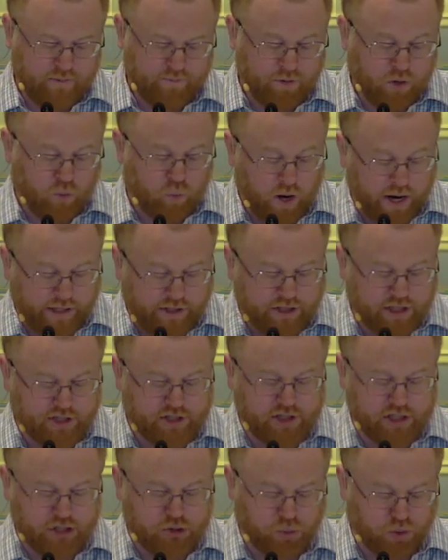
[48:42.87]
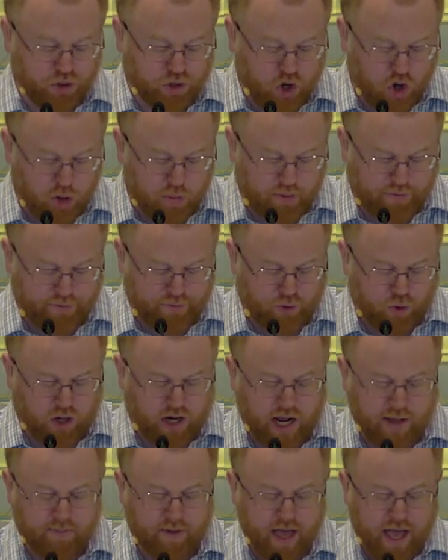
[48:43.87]
Righteousness will go before
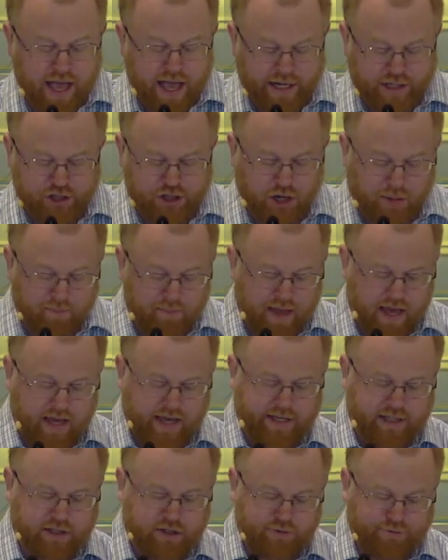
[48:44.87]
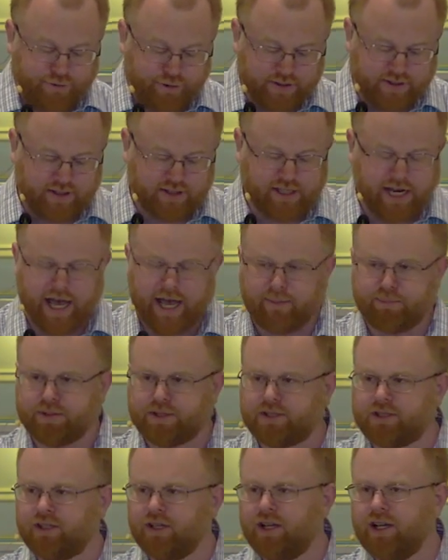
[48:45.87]
him and shall make his
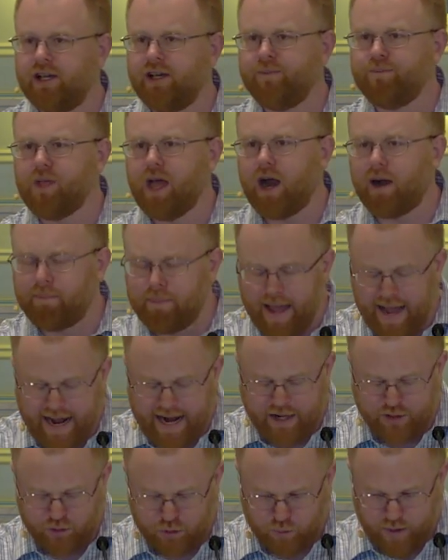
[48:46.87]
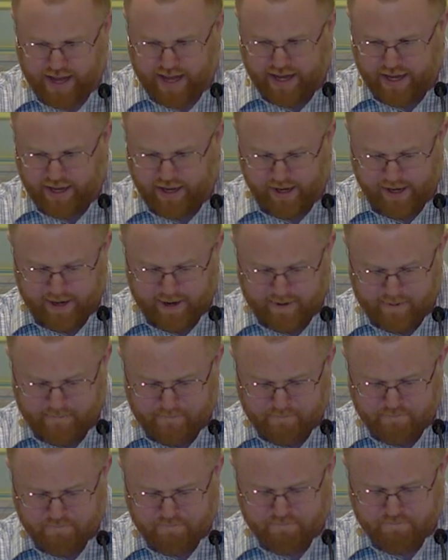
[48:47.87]
footsteps our pathway.
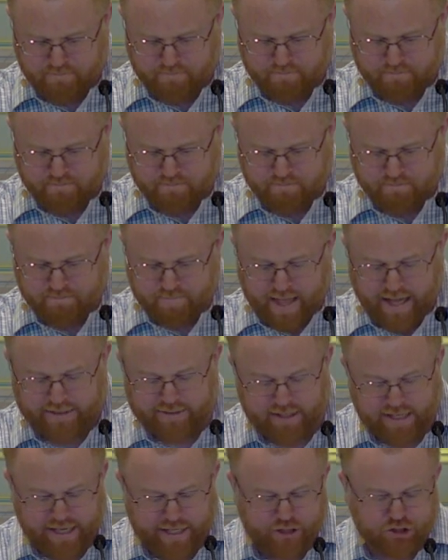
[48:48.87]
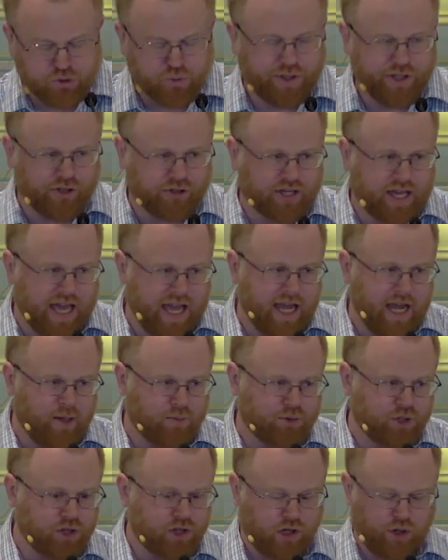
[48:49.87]
As Israel came
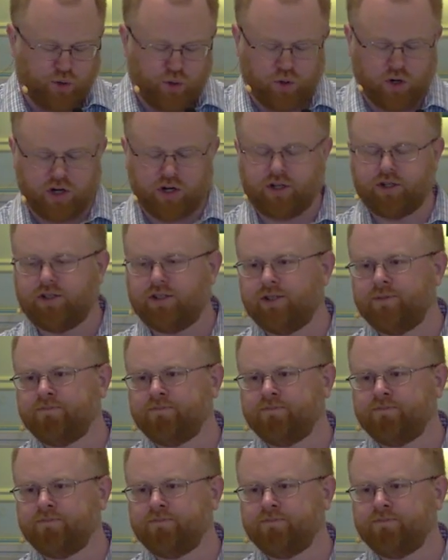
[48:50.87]
to the Lord,